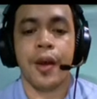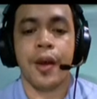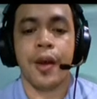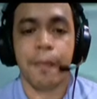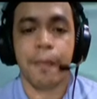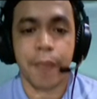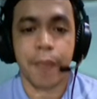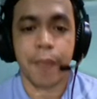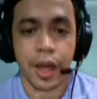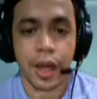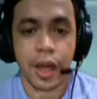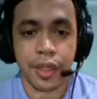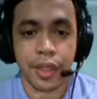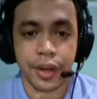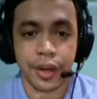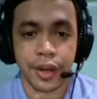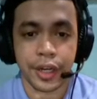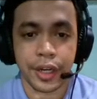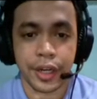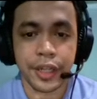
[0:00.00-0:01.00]

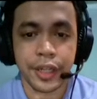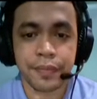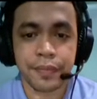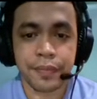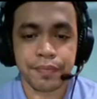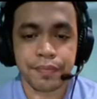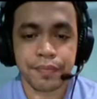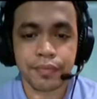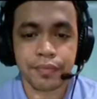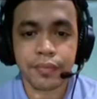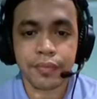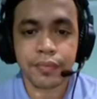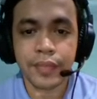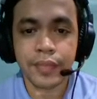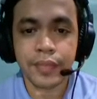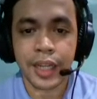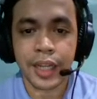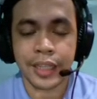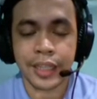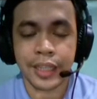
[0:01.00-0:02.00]
Mother,
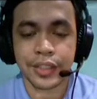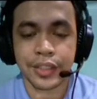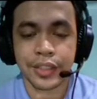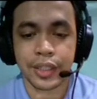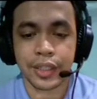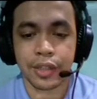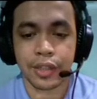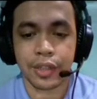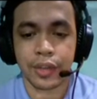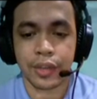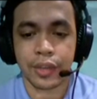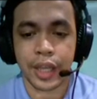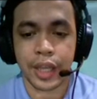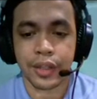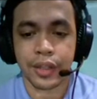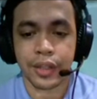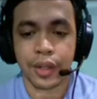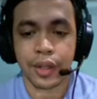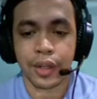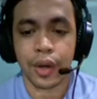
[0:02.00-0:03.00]
let's read all
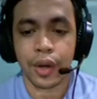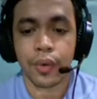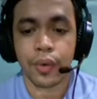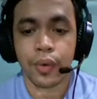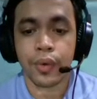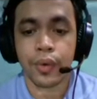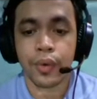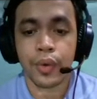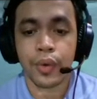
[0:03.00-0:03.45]
together. Go.